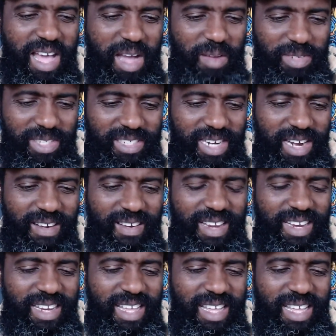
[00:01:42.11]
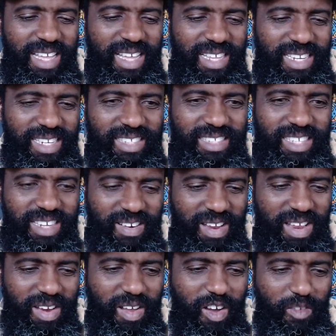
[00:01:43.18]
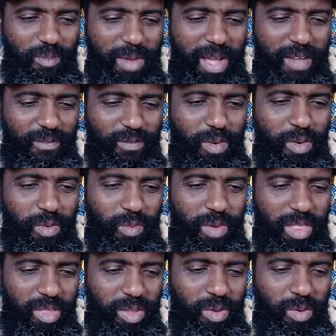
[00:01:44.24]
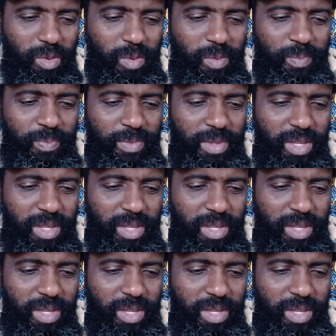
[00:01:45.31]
I'll be sharing the screen of my phone with you